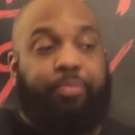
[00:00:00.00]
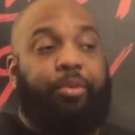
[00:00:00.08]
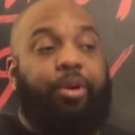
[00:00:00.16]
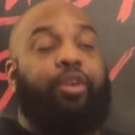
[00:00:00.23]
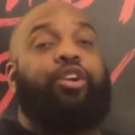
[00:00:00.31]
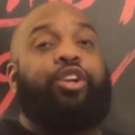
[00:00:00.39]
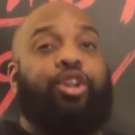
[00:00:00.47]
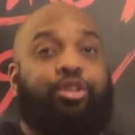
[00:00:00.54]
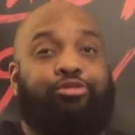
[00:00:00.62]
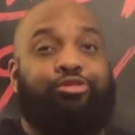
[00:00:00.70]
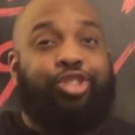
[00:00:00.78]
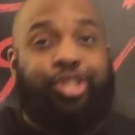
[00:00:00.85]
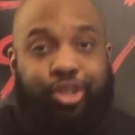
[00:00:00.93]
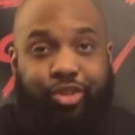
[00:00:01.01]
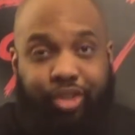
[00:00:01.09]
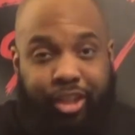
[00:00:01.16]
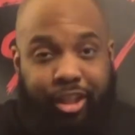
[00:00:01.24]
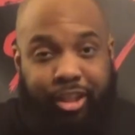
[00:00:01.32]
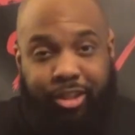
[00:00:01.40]
There are no
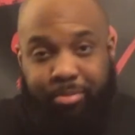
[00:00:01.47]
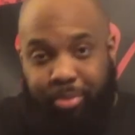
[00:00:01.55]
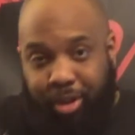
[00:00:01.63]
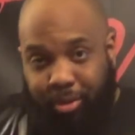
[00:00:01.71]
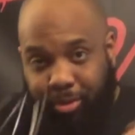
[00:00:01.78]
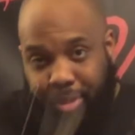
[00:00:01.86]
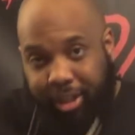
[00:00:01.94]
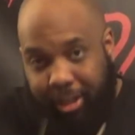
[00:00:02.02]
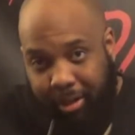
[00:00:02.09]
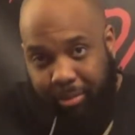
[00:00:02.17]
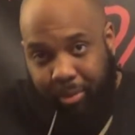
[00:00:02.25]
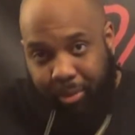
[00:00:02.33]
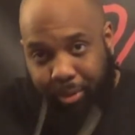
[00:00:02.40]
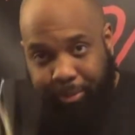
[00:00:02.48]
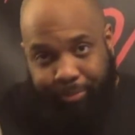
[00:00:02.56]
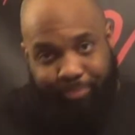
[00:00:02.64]
children in Springwood anymore.